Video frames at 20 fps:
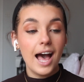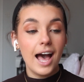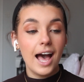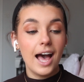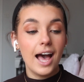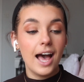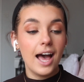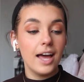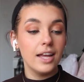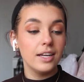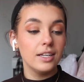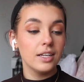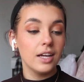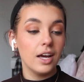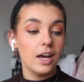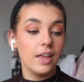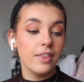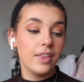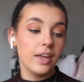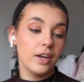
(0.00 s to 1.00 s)
and
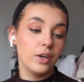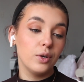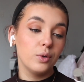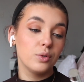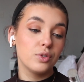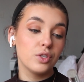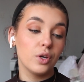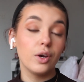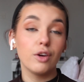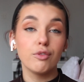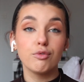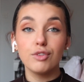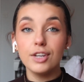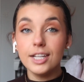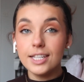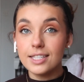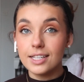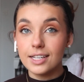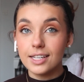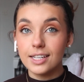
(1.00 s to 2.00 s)
then I also have
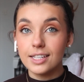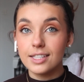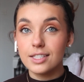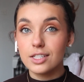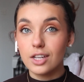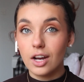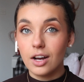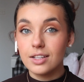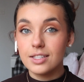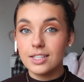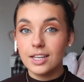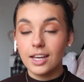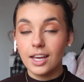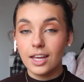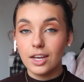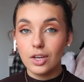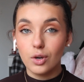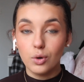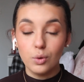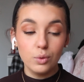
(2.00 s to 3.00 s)
recently
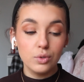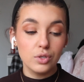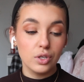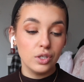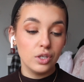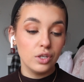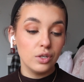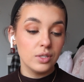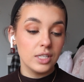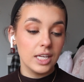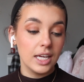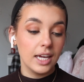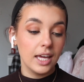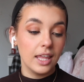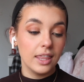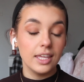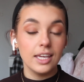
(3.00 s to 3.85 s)
started also using